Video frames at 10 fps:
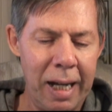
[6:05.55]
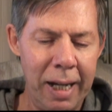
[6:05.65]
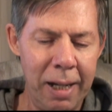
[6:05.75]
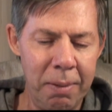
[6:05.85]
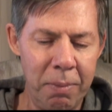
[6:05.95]

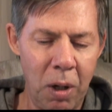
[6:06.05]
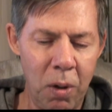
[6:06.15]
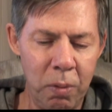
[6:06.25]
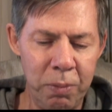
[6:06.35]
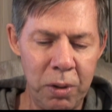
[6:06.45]
I am
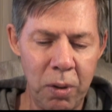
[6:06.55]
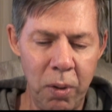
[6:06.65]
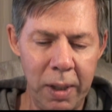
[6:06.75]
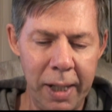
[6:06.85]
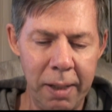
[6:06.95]

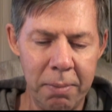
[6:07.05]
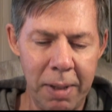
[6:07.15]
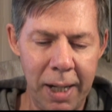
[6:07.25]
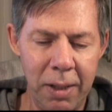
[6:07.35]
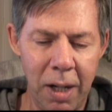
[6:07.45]
homeschooling
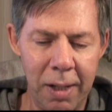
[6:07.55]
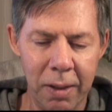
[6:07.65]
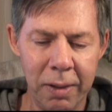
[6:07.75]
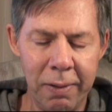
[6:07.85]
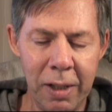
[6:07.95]
my daughter.
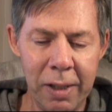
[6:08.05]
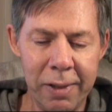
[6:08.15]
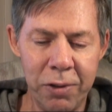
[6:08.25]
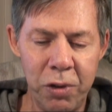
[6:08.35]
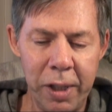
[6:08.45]

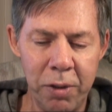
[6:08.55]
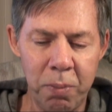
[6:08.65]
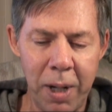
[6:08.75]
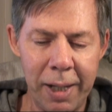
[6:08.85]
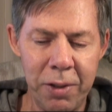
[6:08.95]
She is
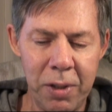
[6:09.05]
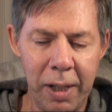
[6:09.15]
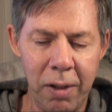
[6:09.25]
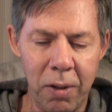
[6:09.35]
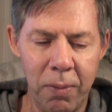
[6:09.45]

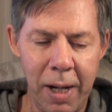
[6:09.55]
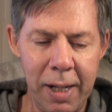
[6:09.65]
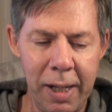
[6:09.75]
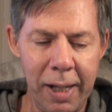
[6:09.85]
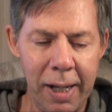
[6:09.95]
practicing her
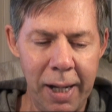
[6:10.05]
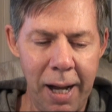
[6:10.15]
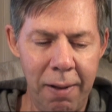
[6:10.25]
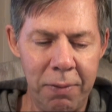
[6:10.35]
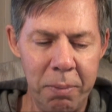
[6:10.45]
writing and
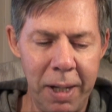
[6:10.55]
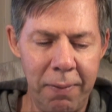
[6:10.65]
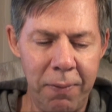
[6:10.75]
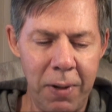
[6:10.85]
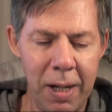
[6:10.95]
alphabet
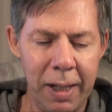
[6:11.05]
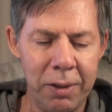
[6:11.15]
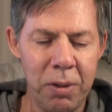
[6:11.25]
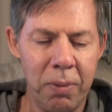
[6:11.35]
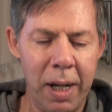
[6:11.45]

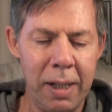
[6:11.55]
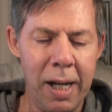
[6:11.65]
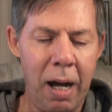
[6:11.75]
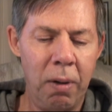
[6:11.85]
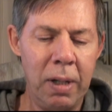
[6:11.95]
phonics right
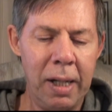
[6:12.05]
now.